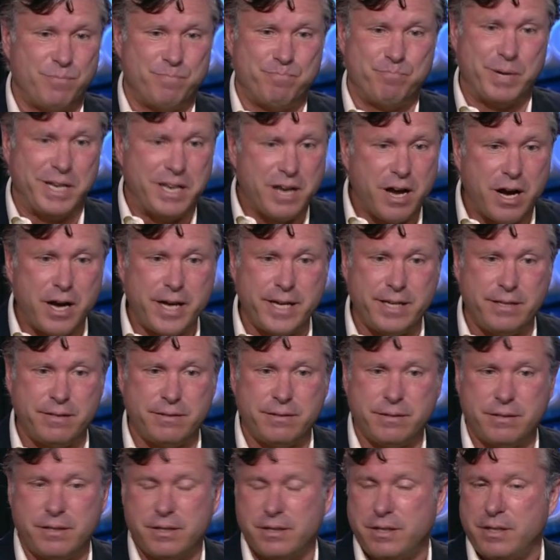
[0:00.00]
benign,
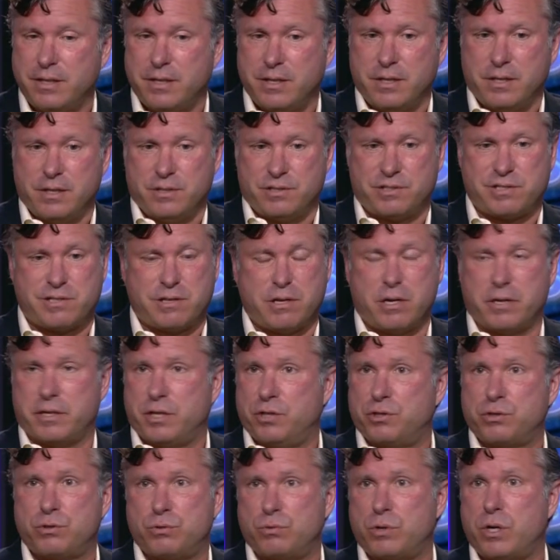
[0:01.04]

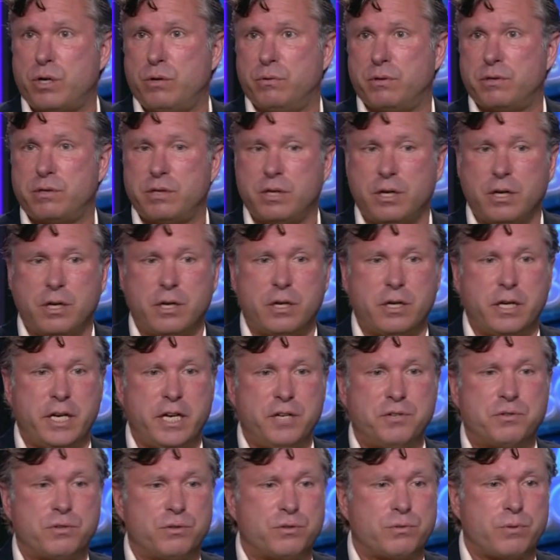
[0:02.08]
sluggish growth.
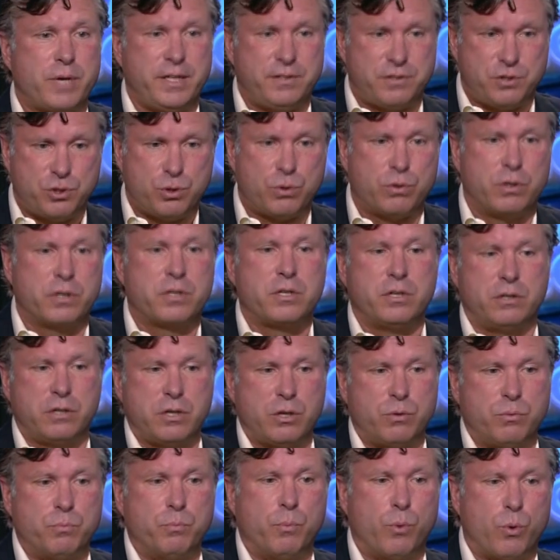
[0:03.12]
Interest rates, sure, can
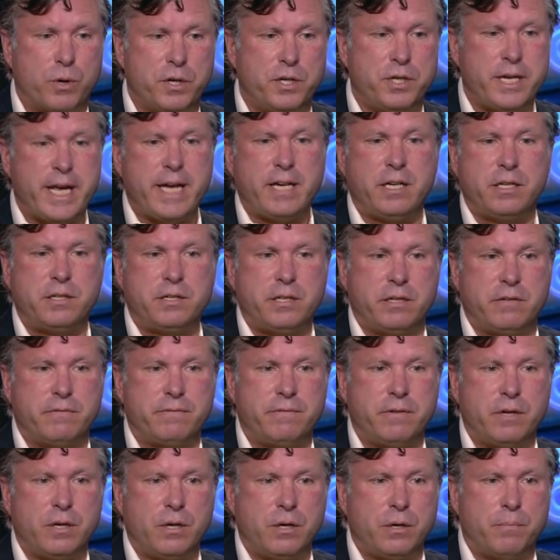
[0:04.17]
go more negative,
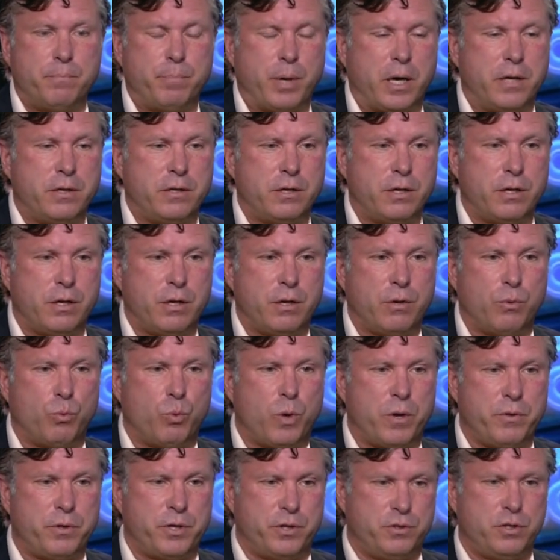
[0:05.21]
but
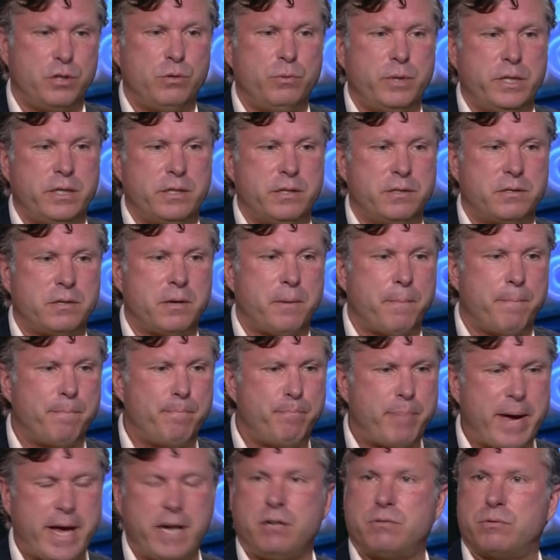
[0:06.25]
what they're doing is
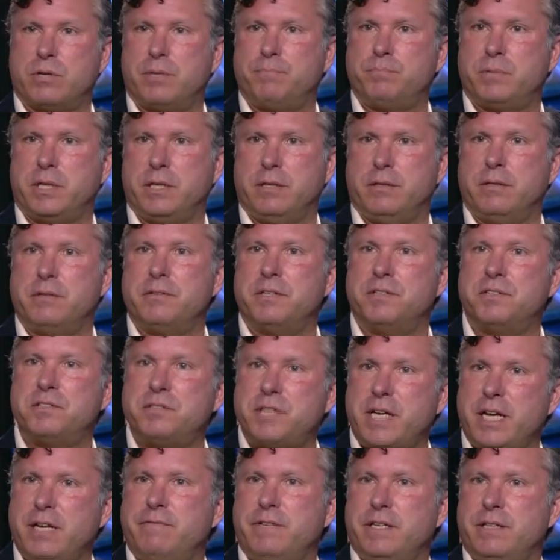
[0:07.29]
bankrupting the
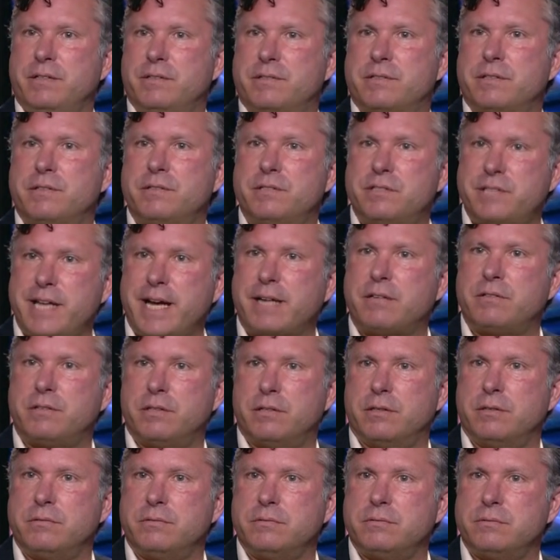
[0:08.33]
savings
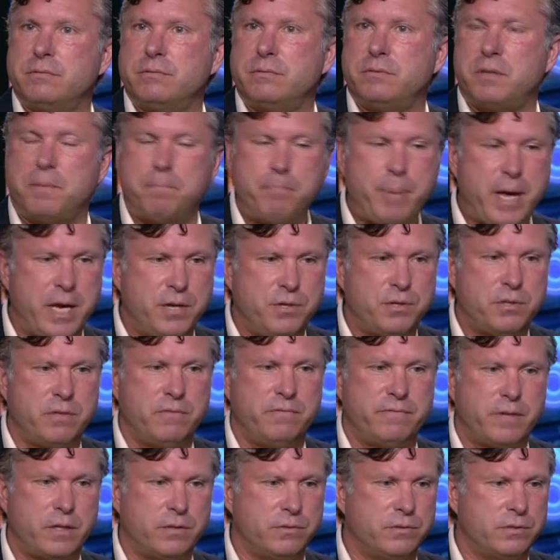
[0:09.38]
sector, the pension
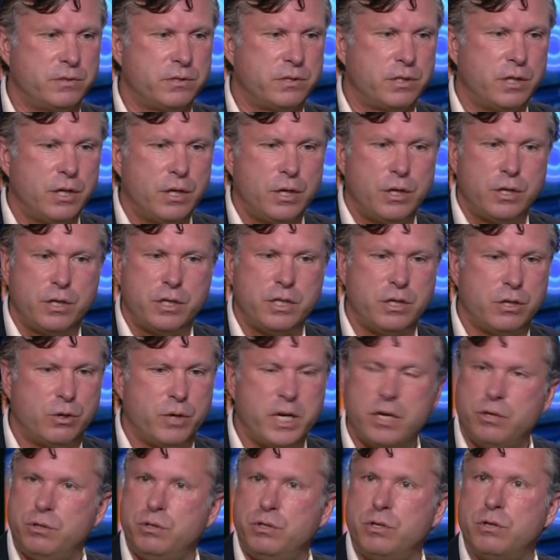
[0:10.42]
funds,
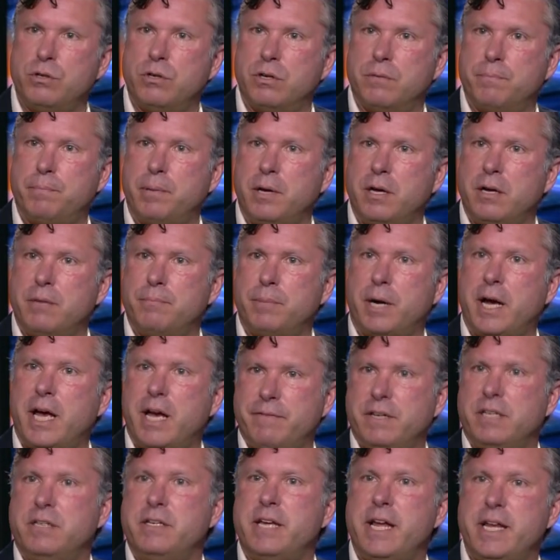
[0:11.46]
in Europe, by
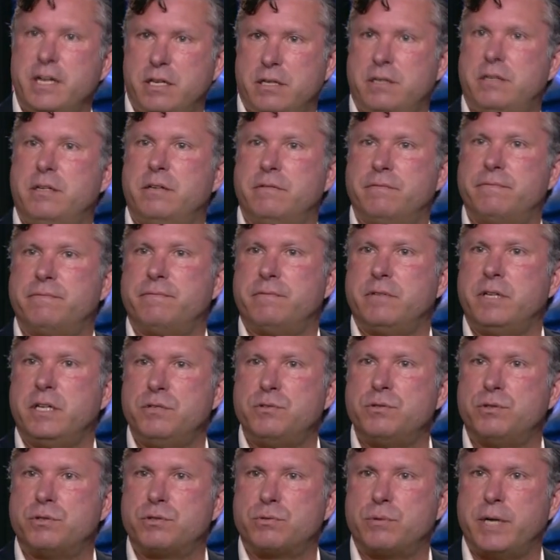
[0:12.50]
having negative
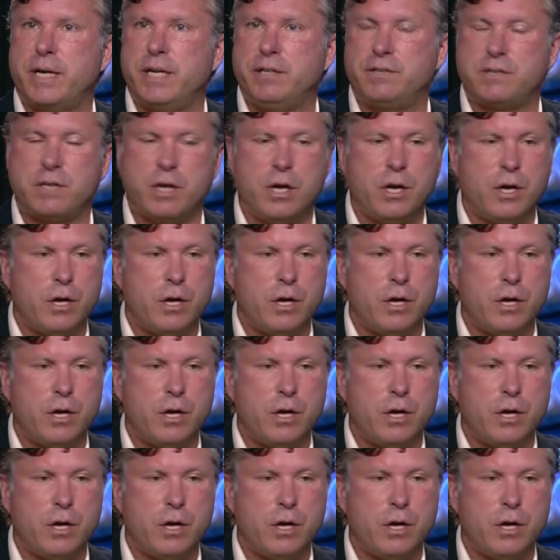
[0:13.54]
interest rates.